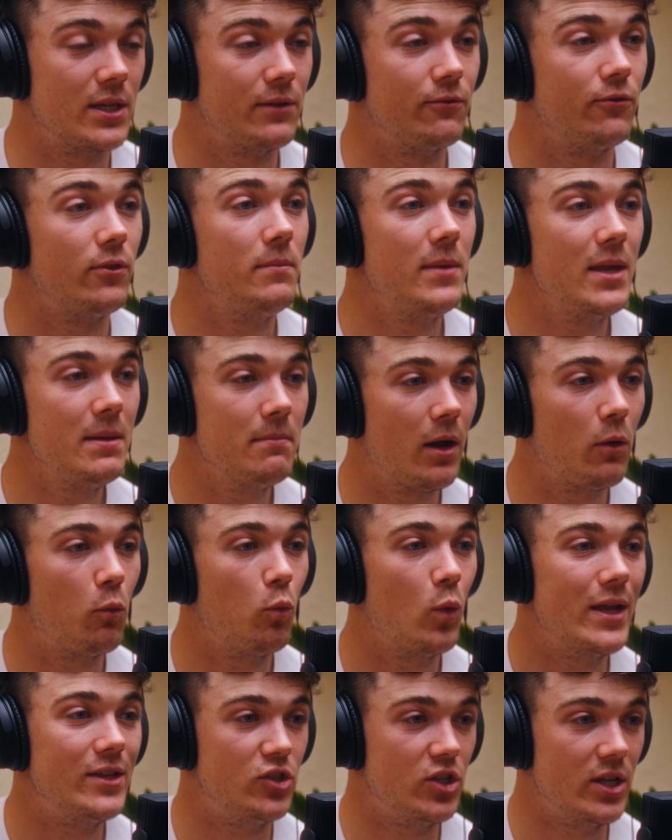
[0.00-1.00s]
and for me, my
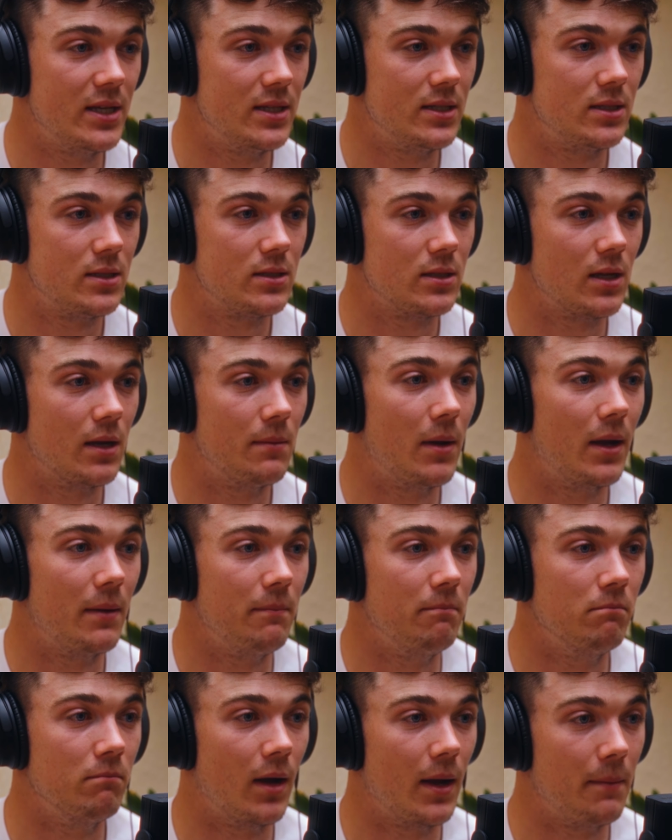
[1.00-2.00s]
wedges are my
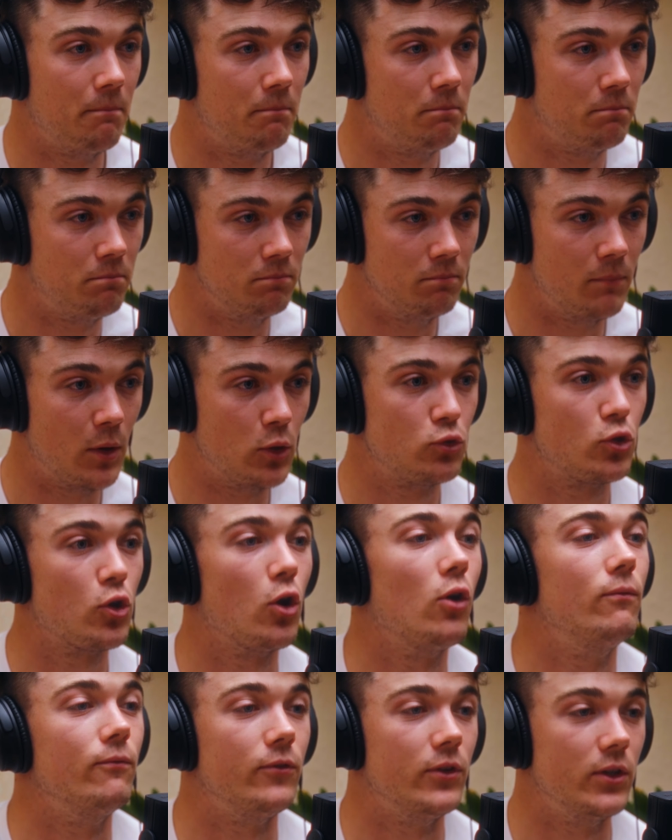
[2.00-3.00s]
my most
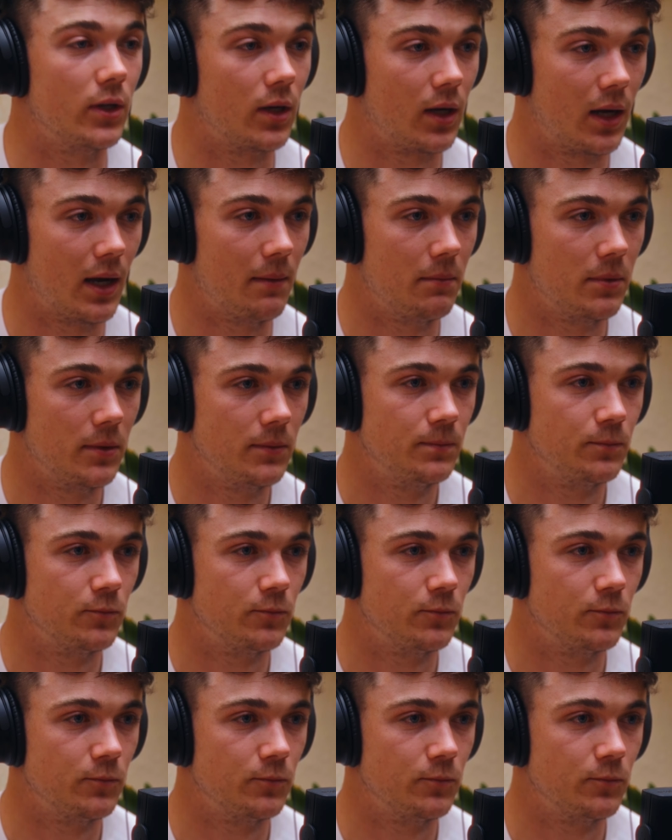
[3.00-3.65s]
confident club.